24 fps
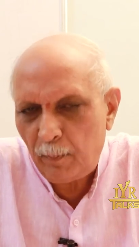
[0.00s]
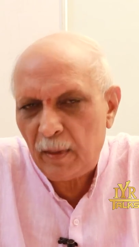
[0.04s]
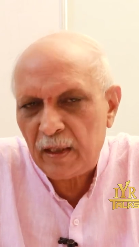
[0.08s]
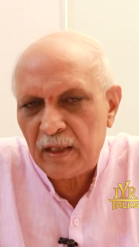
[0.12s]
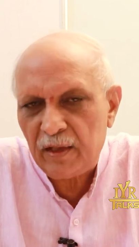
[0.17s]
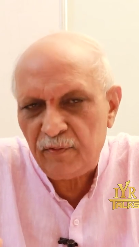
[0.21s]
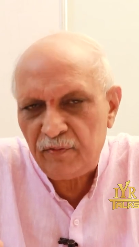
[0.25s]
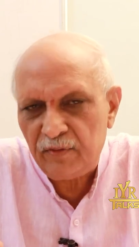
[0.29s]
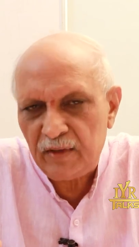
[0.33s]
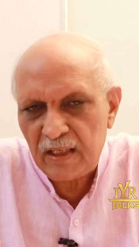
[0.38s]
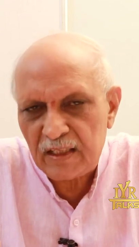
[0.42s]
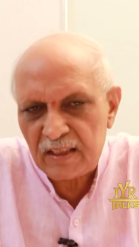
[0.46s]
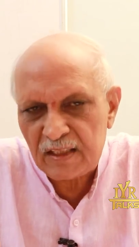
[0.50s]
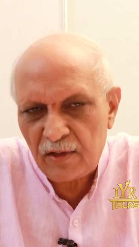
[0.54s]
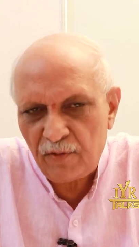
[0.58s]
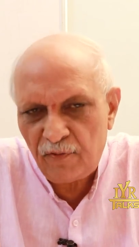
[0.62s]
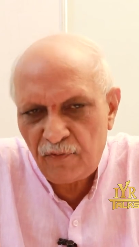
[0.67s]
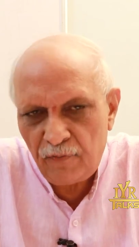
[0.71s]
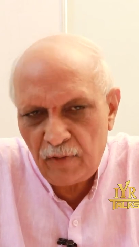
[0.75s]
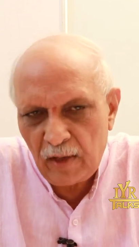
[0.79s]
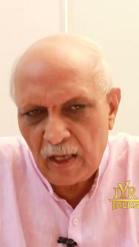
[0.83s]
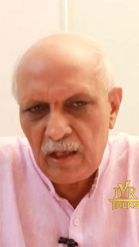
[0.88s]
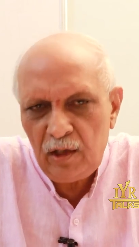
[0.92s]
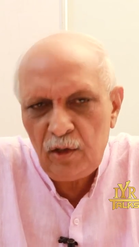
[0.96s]
But if there's a
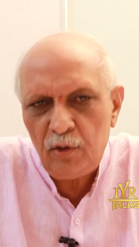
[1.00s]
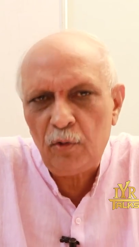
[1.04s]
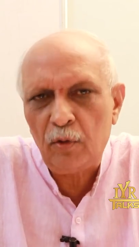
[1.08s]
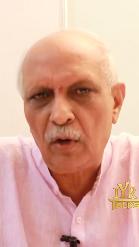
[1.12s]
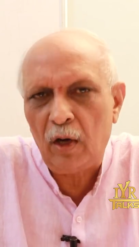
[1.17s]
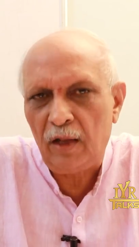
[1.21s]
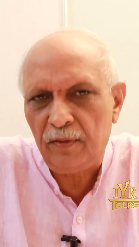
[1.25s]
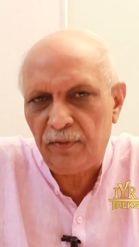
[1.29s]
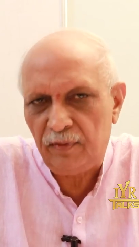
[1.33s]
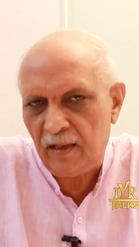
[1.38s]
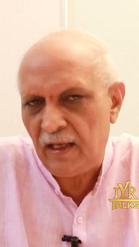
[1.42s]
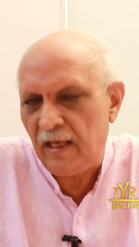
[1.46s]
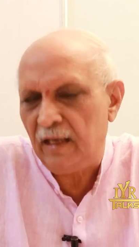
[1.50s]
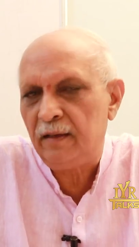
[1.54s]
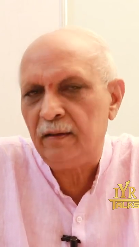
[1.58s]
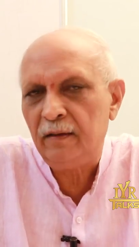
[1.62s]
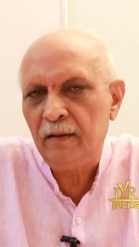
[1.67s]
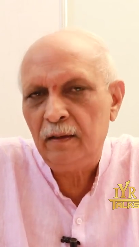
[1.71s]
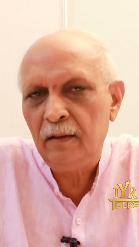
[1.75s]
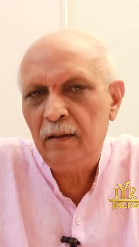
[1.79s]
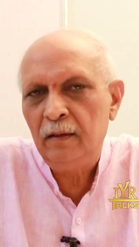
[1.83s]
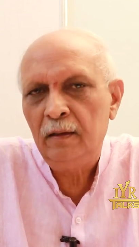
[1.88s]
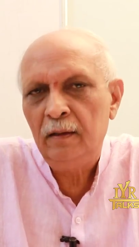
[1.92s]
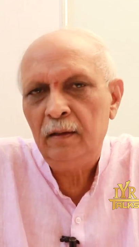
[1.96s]
failure on
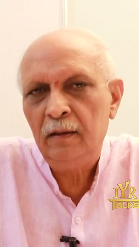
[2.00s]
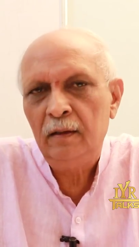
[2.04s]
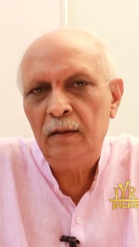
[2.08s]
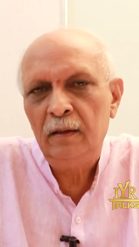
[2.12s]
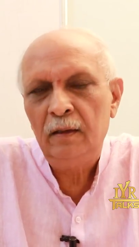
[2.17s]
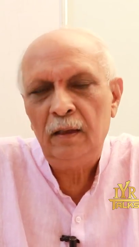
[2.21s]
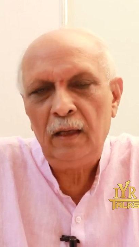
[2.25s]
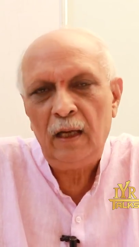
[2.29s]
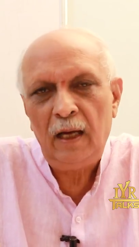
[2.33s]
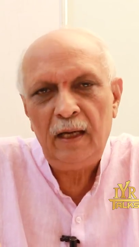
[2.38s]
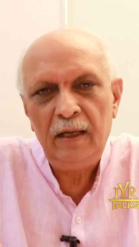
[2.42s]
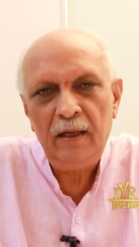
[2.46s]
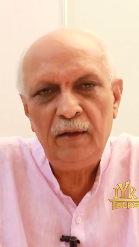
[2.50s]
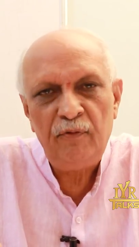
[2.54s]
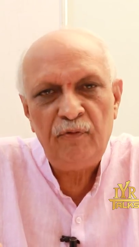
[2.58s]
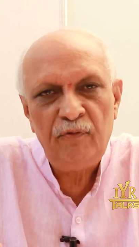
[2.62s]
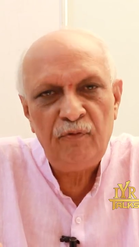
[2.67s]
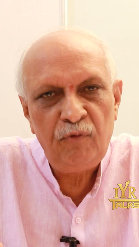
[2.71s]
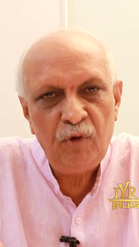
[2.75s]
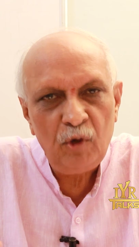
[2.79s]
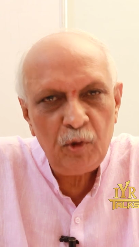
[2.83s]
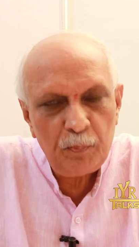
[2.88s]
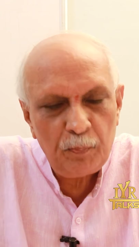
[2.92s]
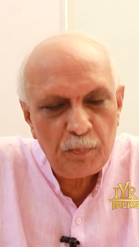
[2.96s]
that, and
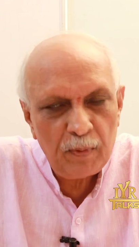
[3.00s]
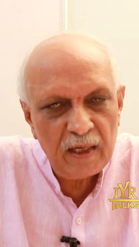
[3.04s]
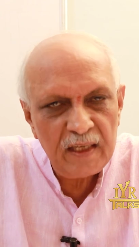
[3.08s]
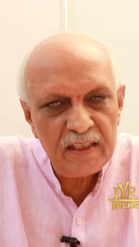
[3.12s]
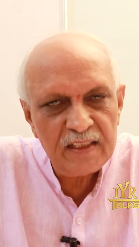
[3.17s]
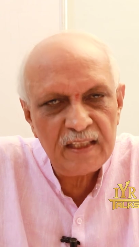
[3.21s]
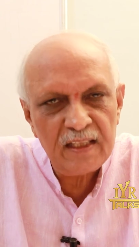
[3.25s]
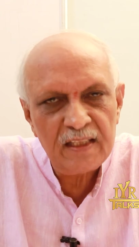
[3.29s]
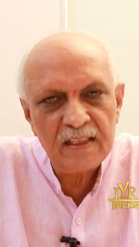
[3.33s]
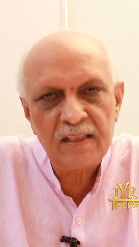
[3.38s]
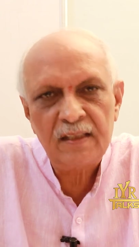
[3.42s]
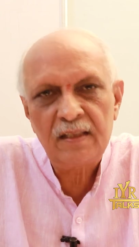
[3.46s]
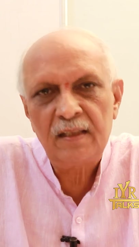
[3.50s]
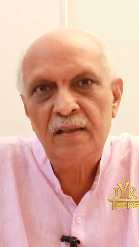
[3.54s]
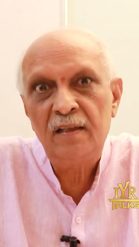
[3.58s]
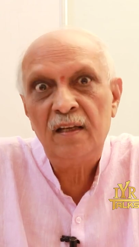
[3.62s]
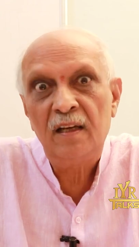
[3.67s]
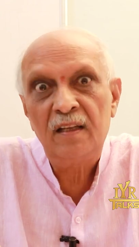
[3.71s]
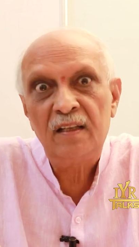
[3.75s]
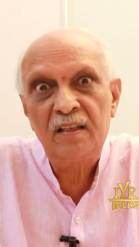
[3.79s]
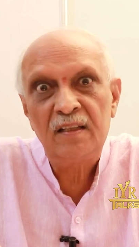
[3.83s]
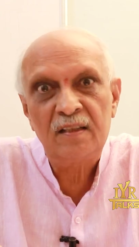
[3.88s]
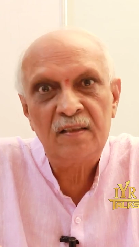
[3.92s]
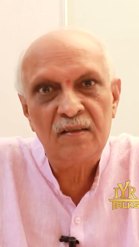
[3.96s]
if food prices
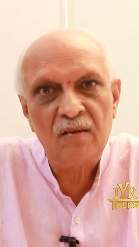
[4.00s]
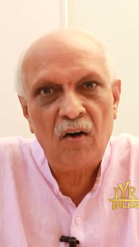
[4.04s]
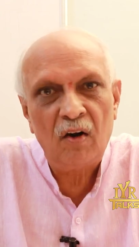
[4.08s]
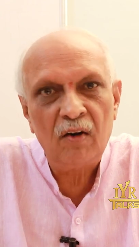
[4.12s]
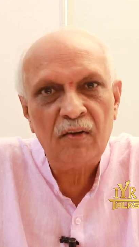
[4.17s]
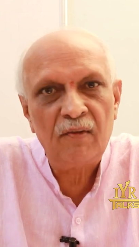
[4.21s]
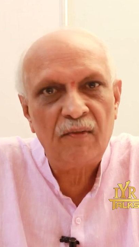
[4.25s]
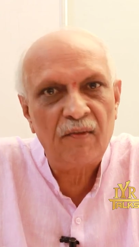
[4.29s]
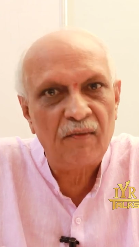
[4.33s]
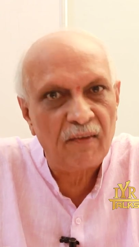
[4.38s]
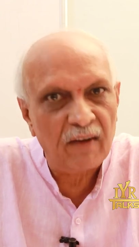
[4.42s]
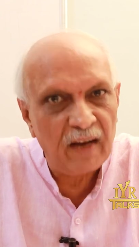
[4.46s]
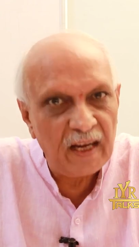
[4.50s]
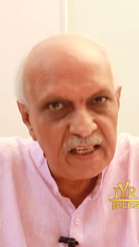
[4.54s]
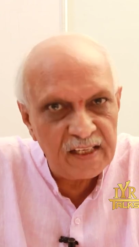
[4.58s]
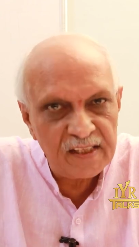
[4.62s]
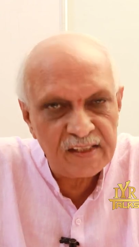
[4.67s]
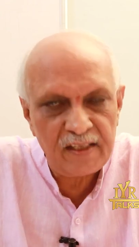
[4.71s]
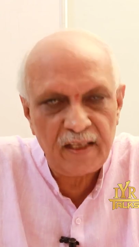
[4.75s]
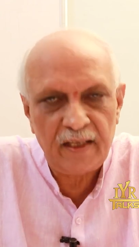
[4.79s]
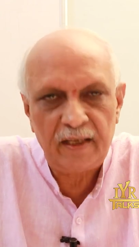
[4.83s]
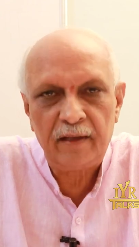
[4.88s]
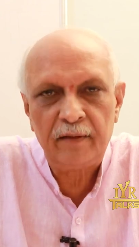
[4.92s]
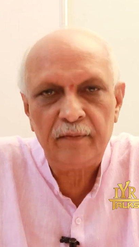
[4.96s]
start
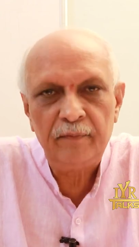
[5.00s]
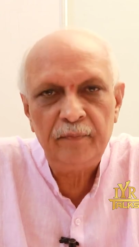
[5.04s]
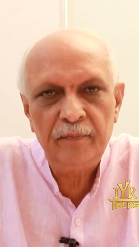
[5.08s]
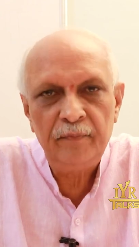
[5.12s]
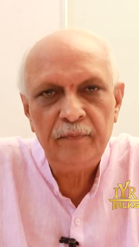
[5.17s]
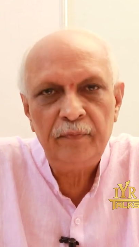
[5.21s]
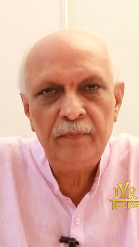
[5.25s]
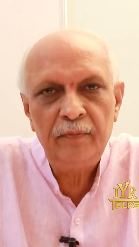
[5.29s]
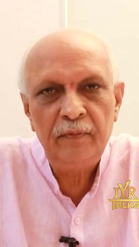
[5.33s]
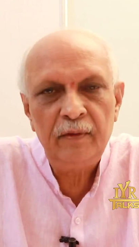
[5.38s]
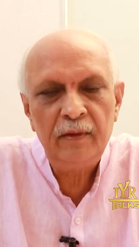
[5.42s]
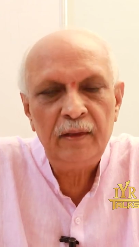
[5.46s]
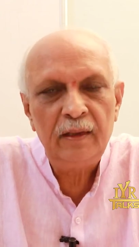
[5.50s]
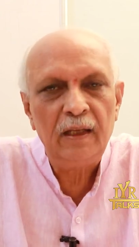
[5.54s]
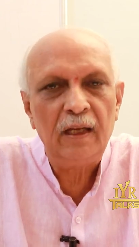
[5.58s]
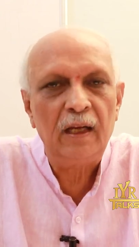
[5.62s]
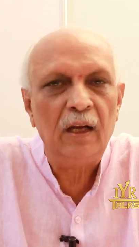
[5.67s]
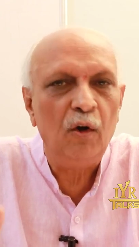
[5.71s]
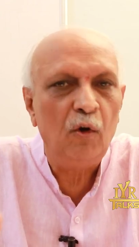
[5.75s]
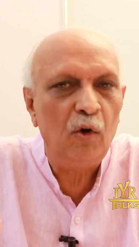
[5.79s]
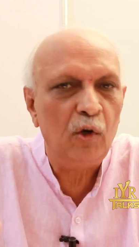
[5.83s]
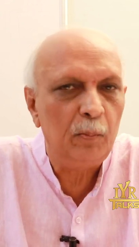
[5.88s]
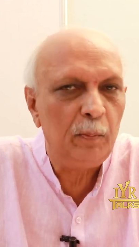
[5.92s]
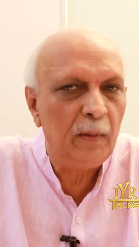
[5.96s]
rising, the
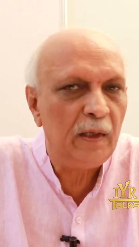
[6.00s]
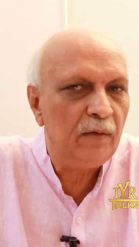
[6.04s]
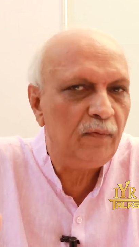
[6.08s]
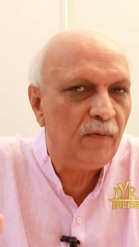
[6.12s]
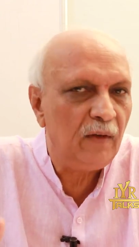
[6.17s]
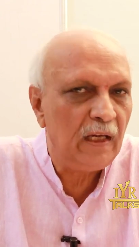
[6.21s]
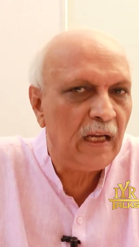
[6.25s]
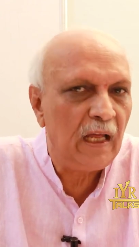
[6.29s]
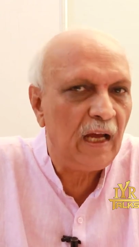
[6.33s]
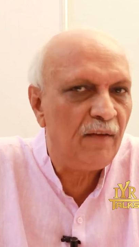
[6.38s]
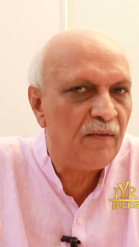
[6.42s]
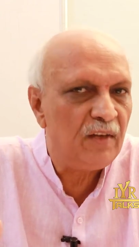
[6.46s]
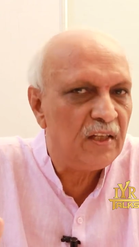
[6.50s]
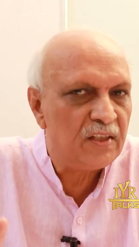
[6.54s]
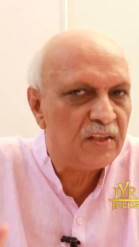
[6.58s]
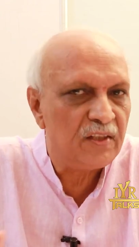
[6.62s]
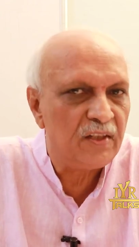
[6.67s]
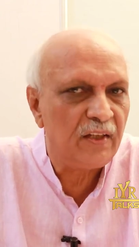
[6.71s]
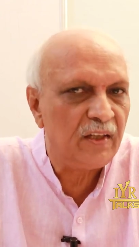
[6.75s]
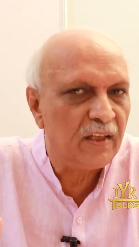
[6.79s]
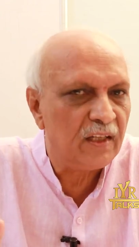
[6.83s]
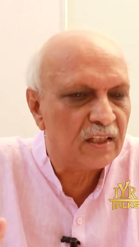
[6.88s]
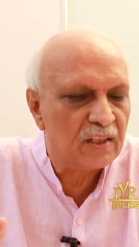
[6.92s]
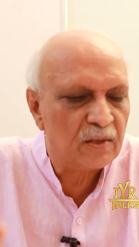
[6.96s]
government will have a
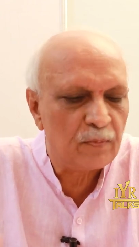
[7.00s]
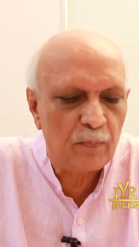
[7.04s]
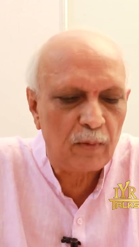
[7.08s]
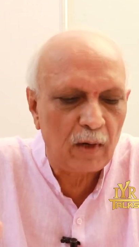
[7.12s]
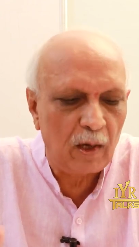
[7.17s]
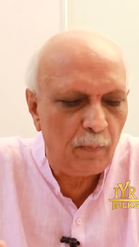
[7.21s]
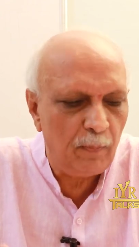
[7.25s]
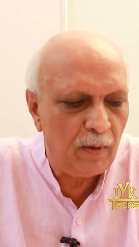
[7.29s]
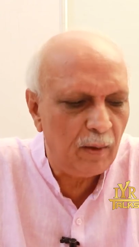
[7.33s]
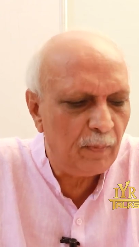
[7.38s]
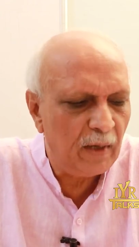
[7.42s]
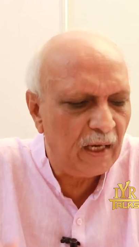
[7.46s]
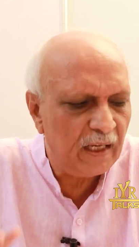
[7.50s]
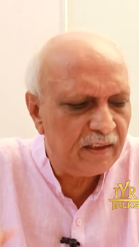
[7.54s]
serious problem.